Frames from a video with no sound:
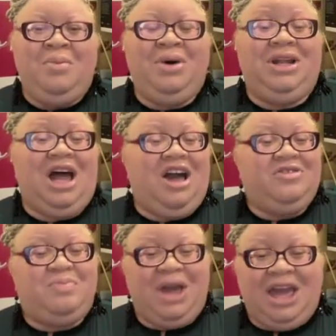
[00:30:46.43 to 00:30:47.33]
but
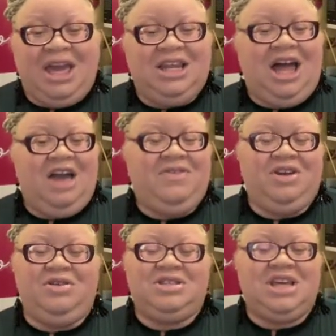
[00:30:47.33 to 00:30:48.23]
live band, live
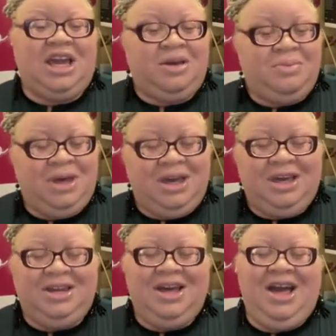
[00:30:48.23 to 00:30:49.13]
entertainment.